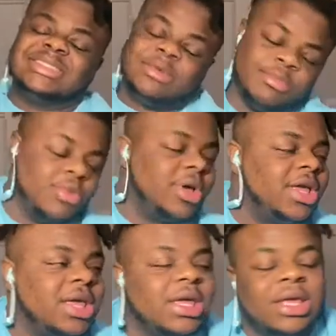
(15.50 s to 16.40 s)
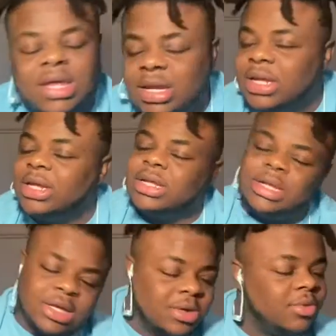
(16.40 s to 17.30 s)
Your boy King Kendi, you
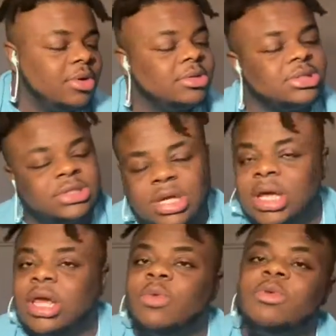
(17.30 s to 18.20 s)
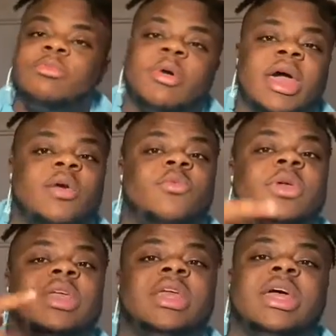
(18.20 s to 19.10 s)
dig what I'm saying? And we back
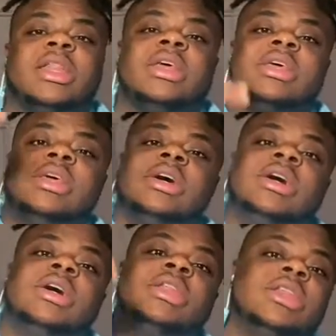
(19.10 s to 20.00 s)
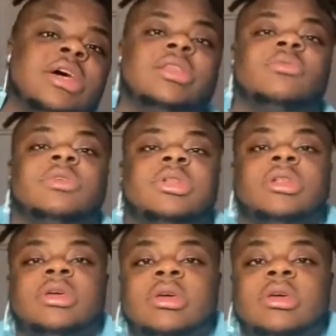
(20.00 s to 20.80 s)
with yet another one.